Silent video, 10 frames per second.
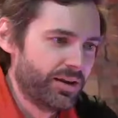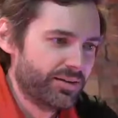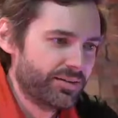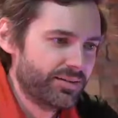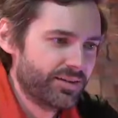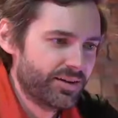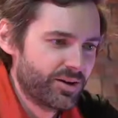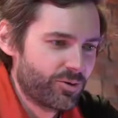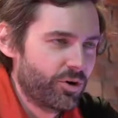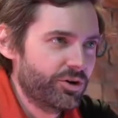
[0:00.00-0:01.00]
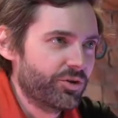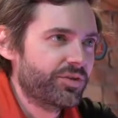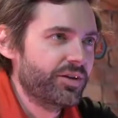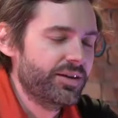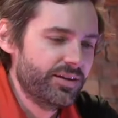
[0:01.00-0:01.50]
but what
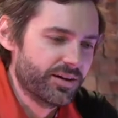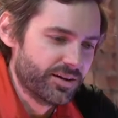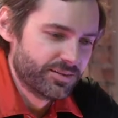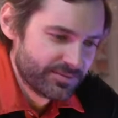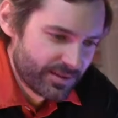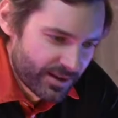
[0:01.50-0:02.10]
you'll see here